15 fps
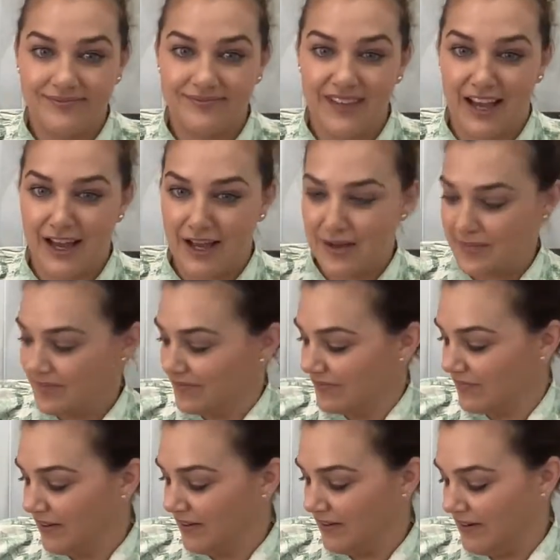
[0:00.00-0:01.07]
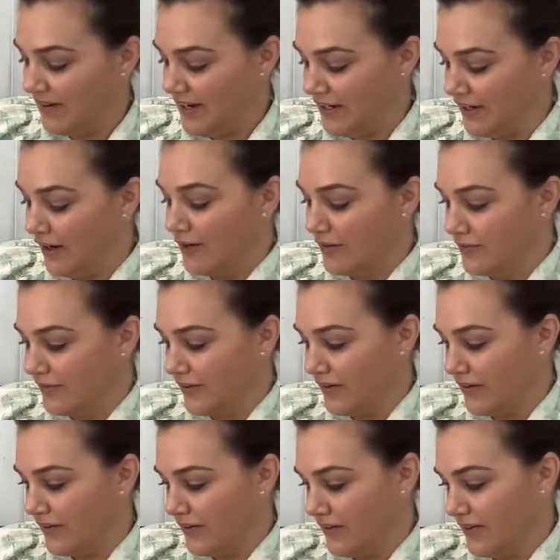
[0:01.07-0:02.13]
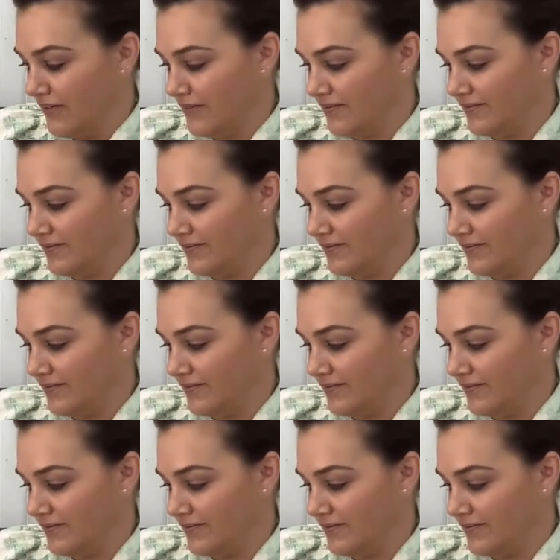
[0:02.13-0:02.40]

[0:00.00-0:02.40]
I know for,